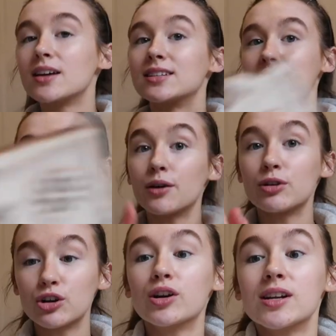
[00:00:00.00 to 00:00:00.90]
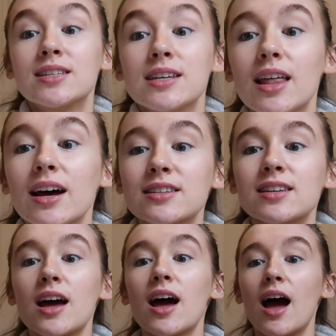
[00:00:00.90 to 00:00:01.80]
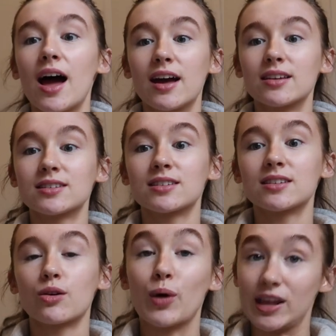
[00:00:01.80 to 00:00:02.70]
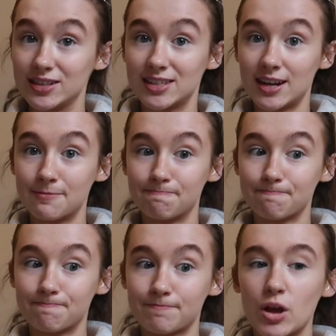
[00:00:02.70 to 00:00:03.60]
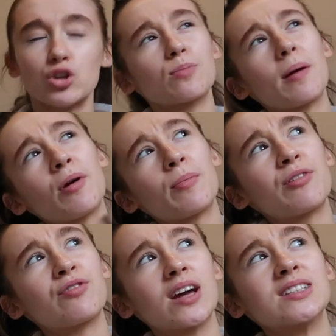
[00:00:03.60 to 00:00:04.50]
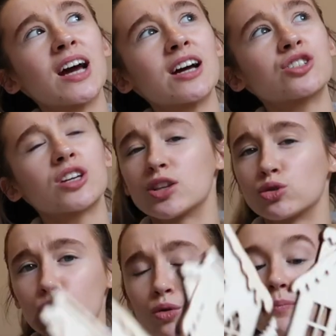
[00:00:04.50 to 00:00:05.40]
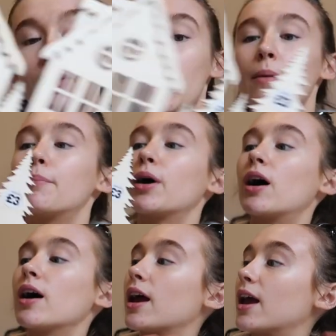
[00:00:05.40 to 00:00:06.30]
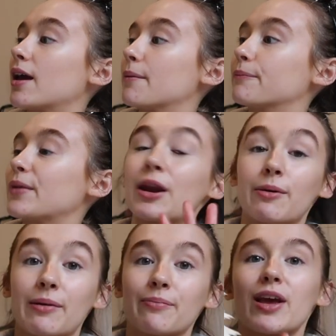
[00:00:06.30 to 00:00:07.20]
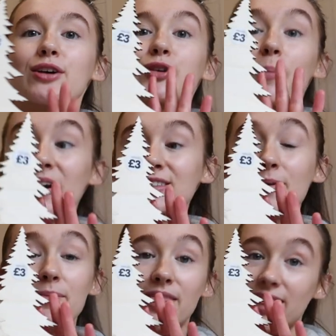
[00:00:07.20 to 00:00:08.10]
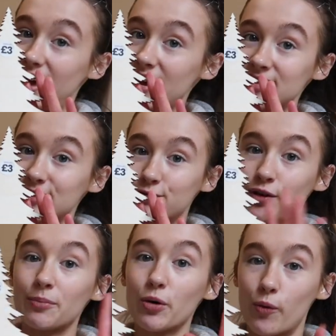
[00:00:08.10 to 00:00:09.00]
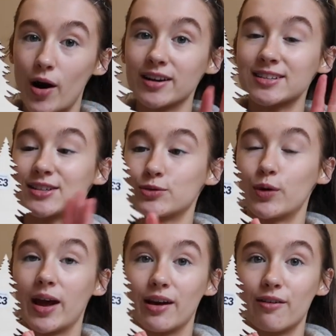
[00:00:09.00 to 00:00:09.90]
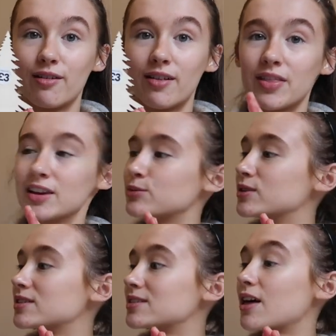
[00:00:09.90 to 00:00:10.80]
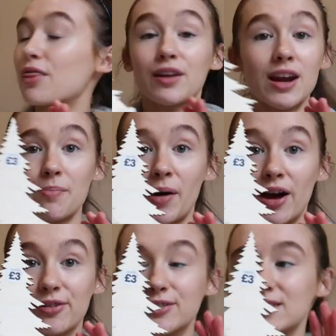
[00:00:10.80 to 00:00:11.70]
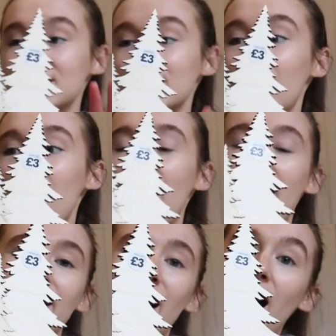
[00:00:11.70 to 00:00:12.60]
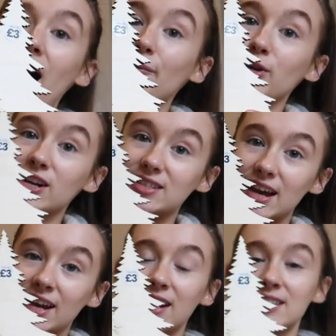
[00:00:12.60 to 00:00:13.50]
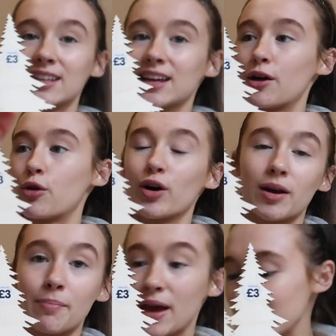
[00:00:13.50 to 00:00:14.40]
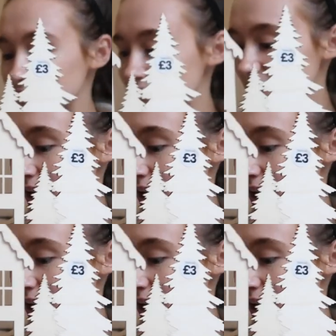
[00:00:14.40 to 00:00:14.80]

Today, when you're going to see this, it's Wednesday. So maybe it'll be Friday, actually, I don't know. But anyway, so I picked up this from the works as well. This was £3, and I'm going to decorate it like I thought I could paint it.